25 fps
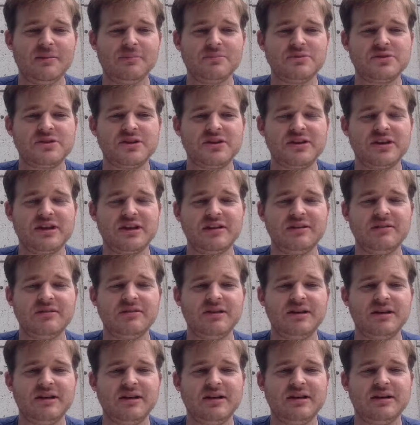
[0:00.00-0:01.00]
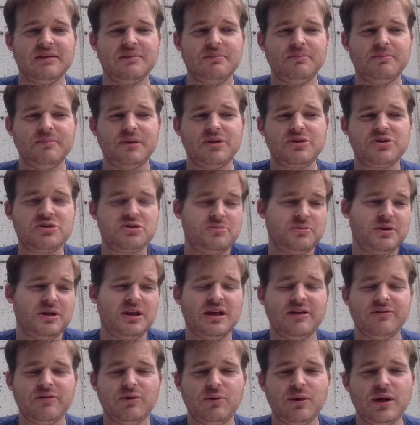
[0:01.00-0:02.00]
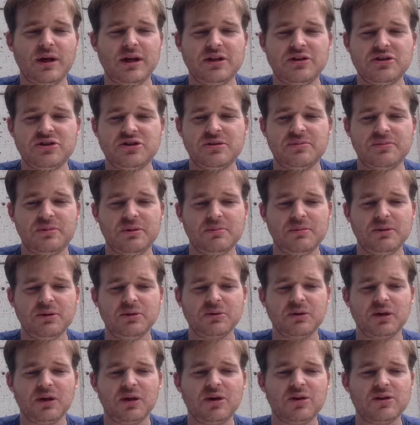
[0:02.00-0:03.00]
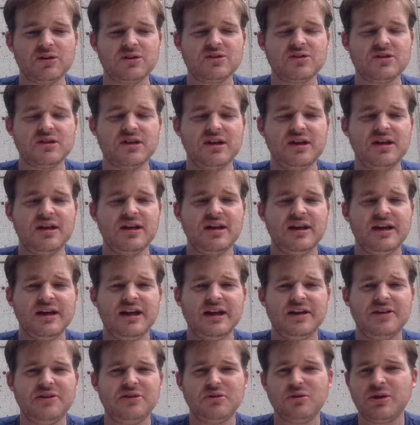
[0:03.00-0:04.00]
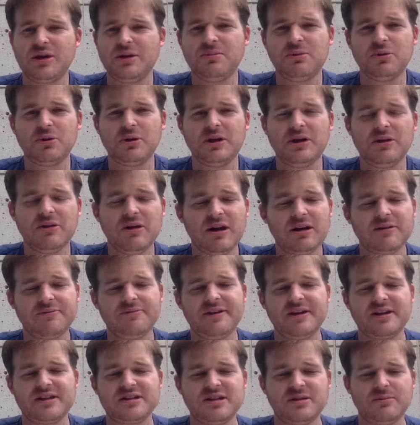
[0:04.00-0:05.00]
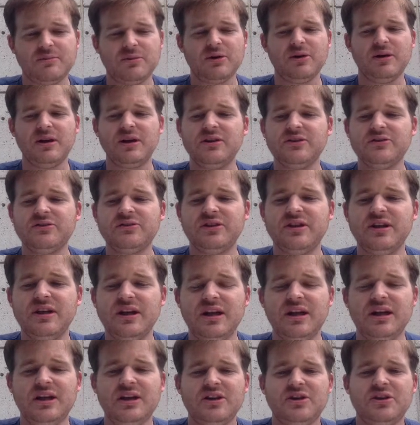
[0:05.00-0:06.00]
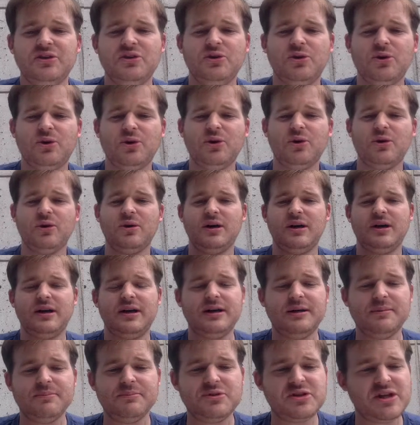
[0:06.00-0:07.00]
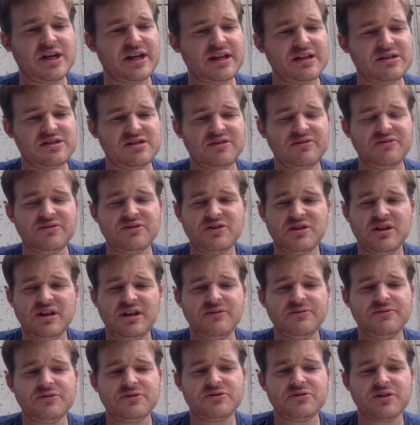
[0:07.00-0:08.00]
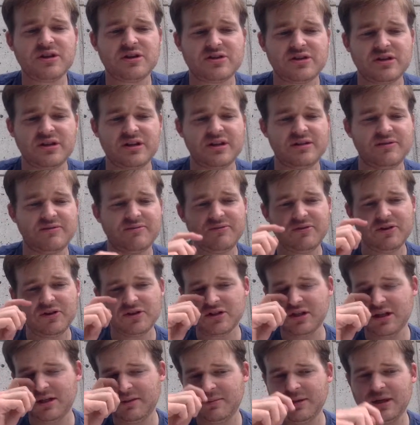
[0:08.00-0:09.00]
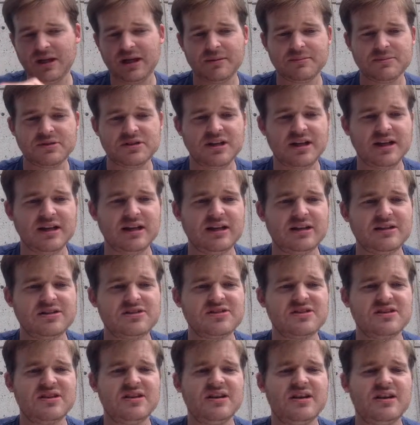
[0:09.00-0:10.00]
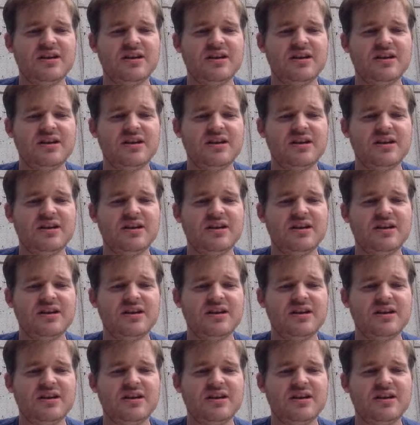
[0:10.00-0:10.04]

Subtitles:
So they, assuming you have a way to ship your build logs and you're already putting your artifacts somewhere else, your Jenkins infrastructure can virtually become stateless.